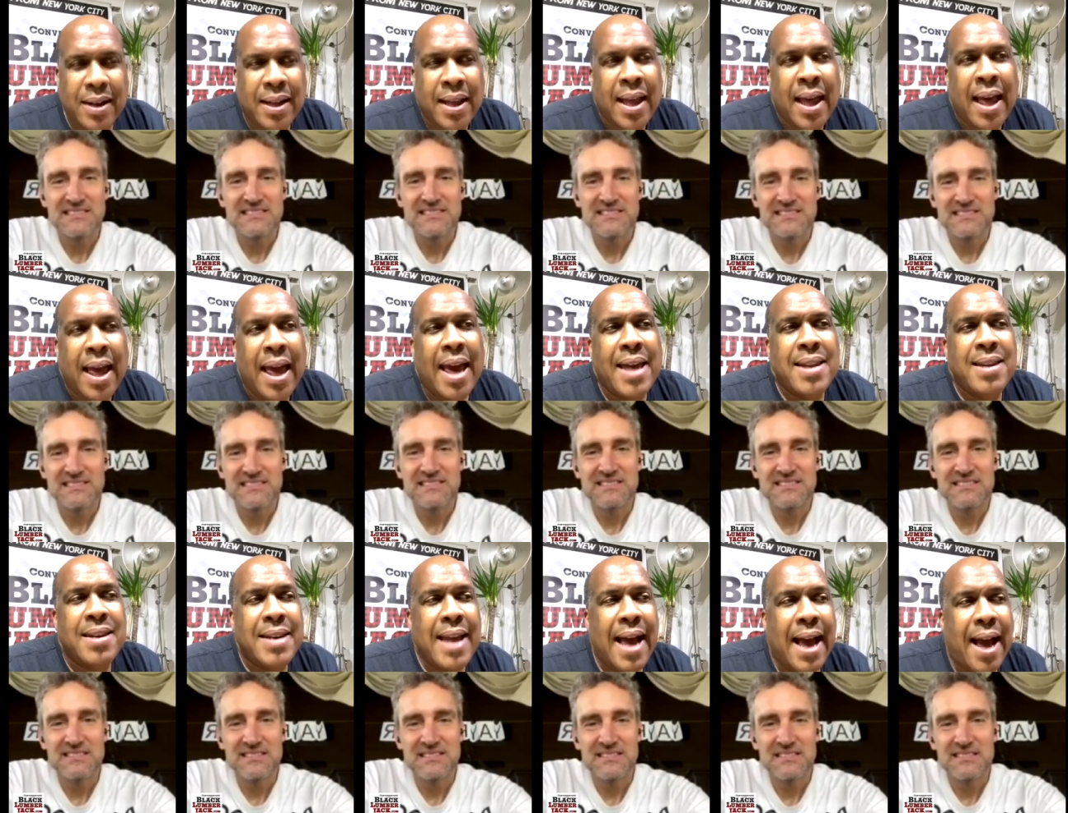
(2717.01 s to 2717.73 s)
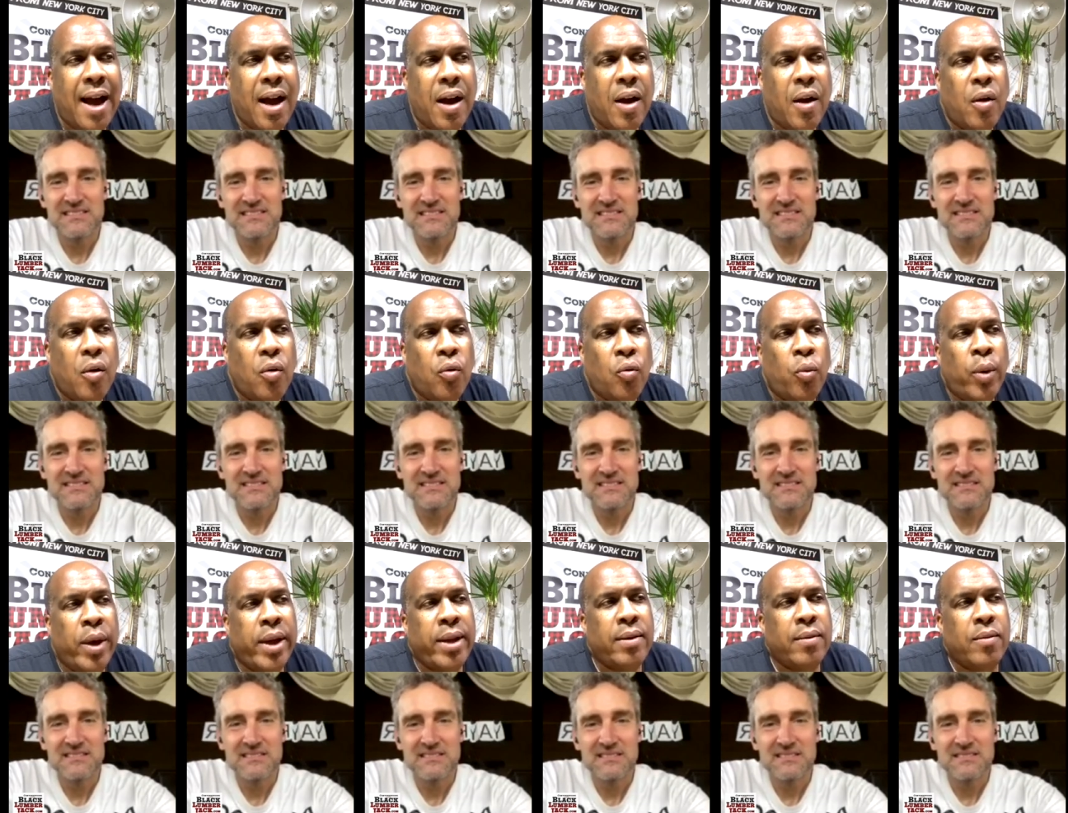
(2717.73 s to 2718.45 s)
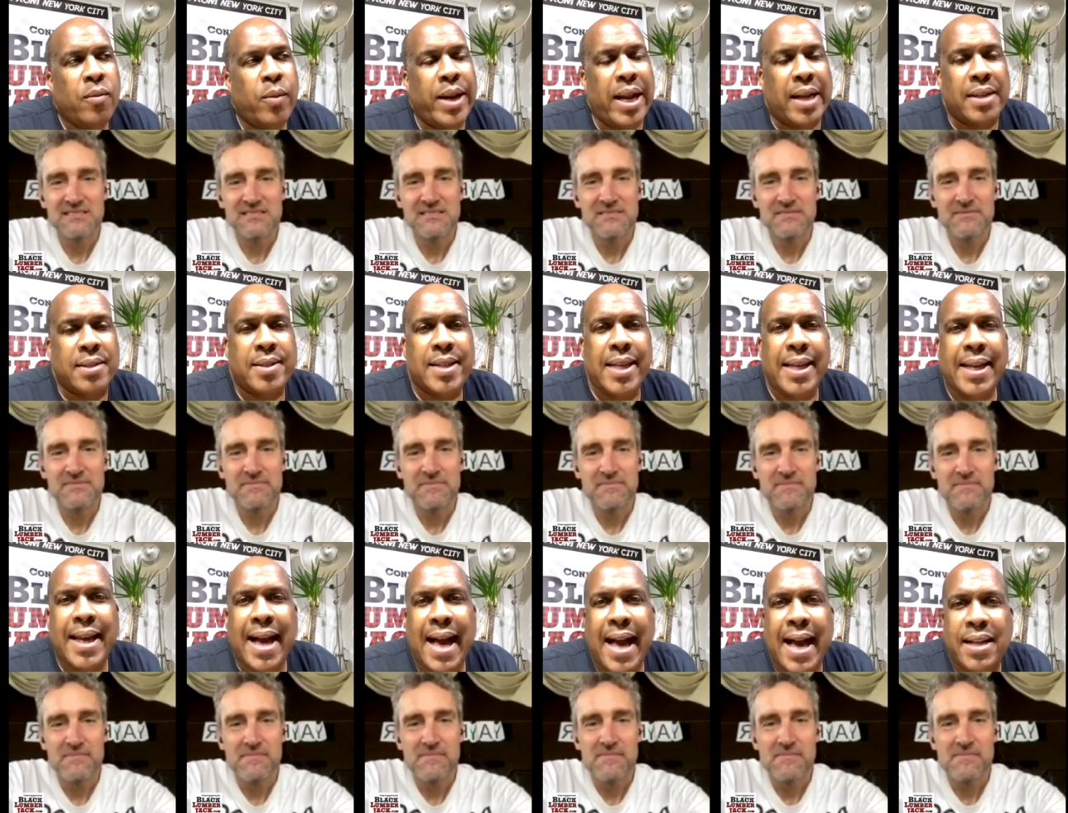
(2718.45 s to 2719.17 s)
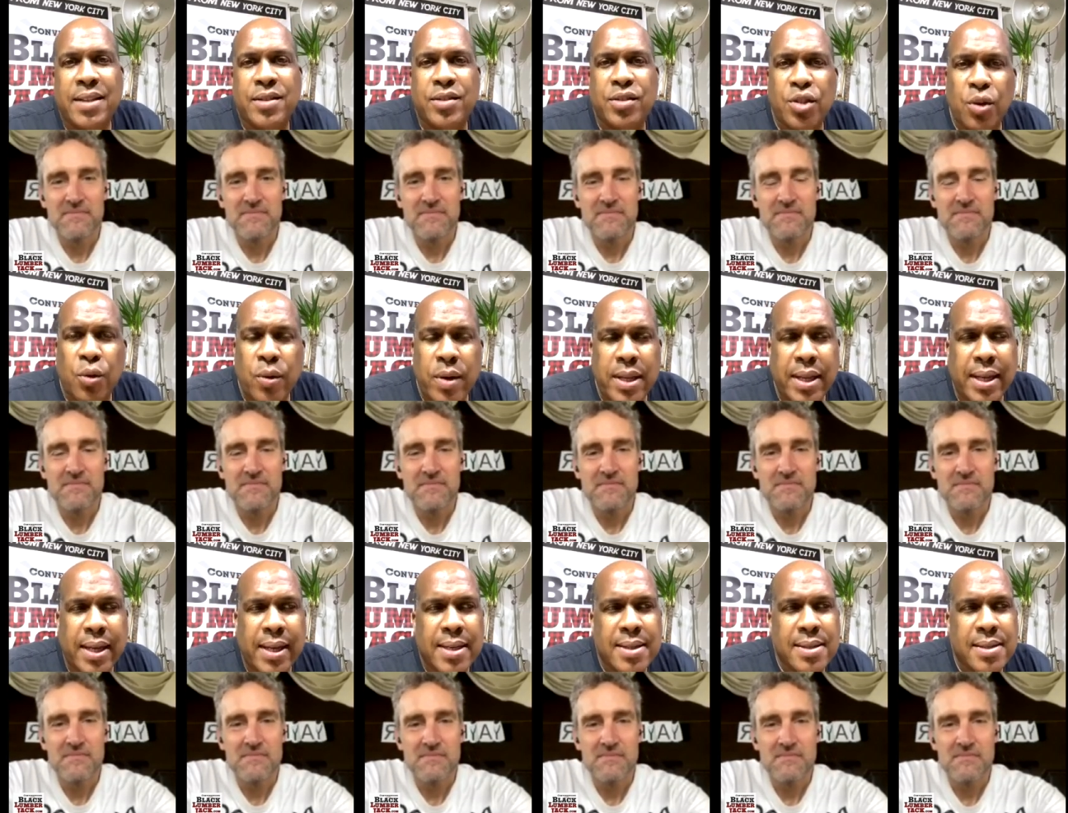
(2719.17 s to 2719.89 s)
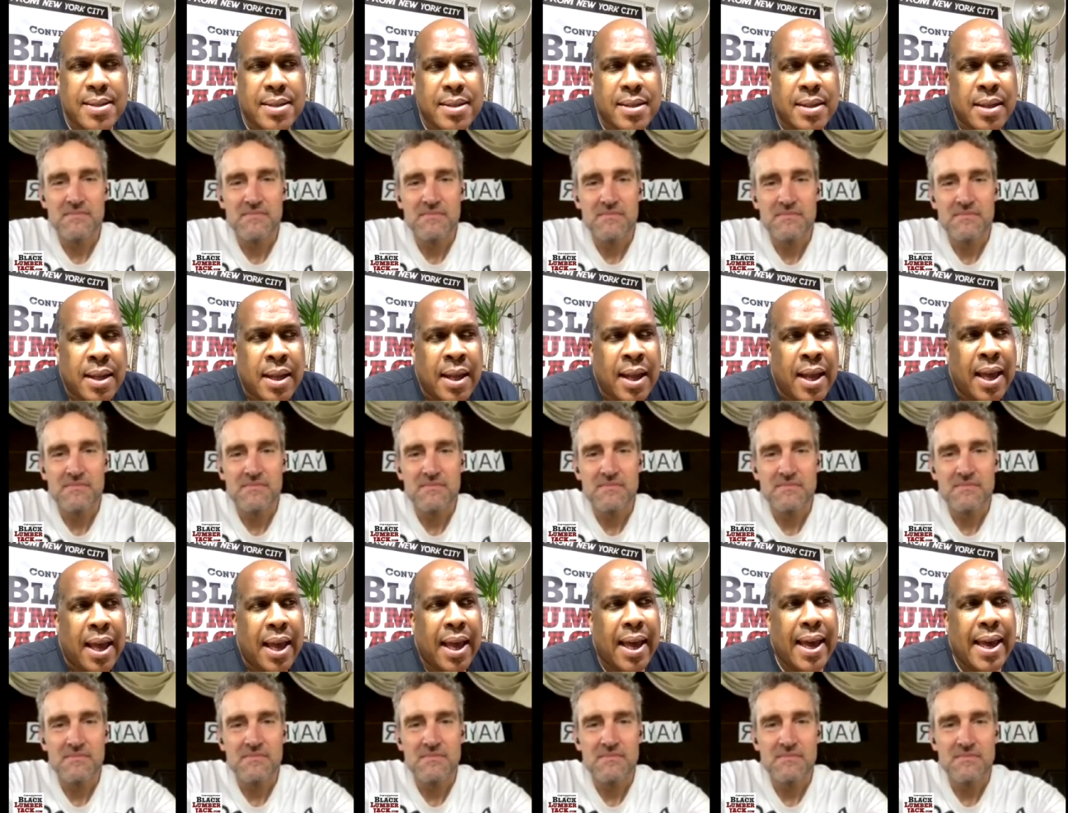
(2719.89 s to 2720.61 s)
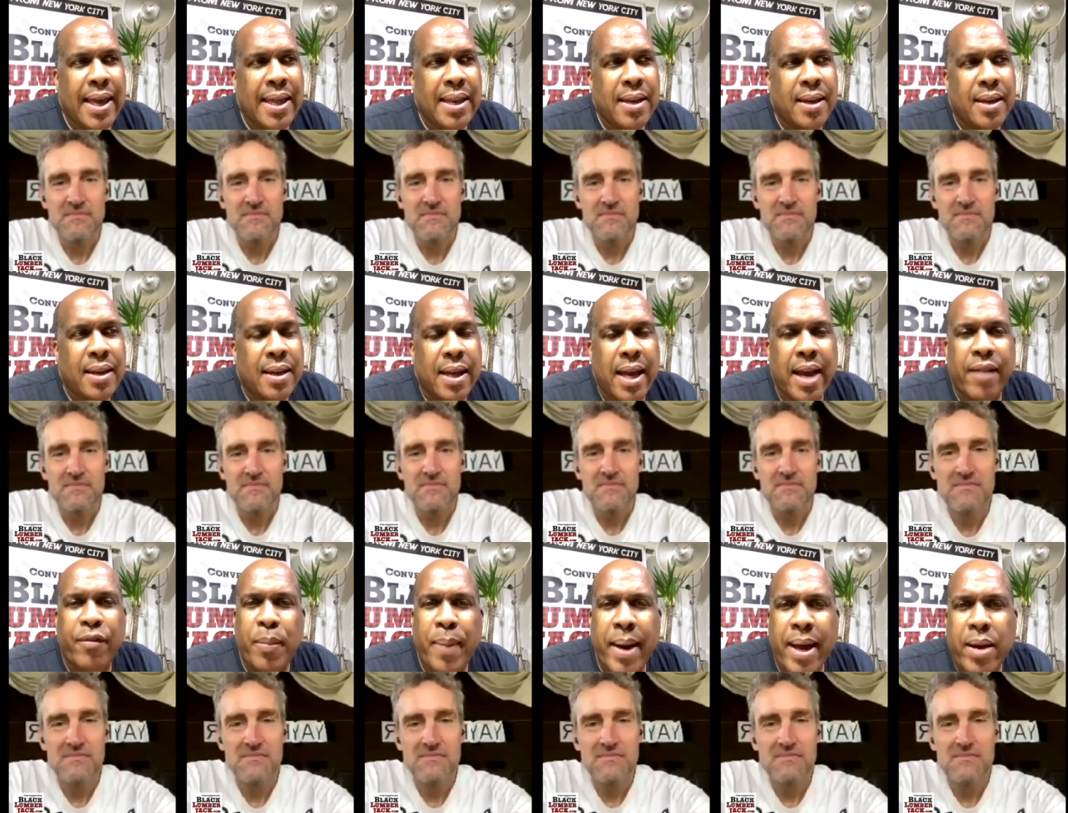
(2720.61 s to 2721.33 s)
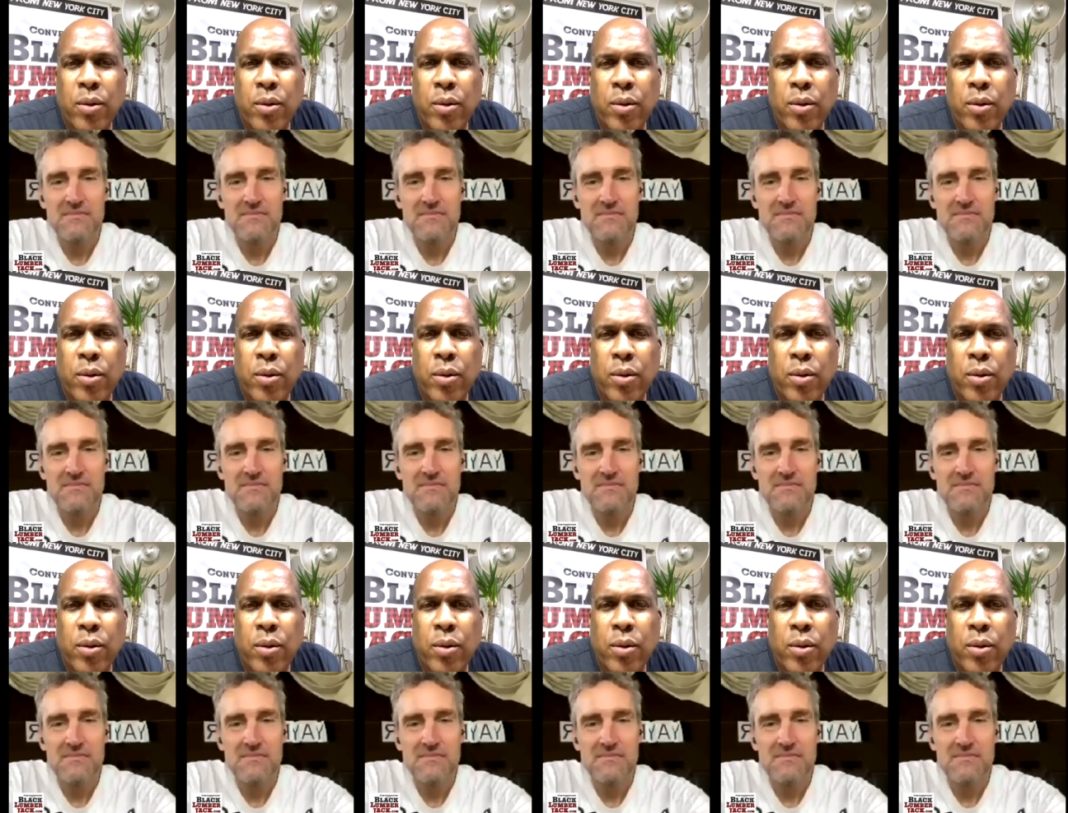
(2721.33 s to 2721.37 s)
Speaker 1: And now when, when I see guys doing this and everybody wants to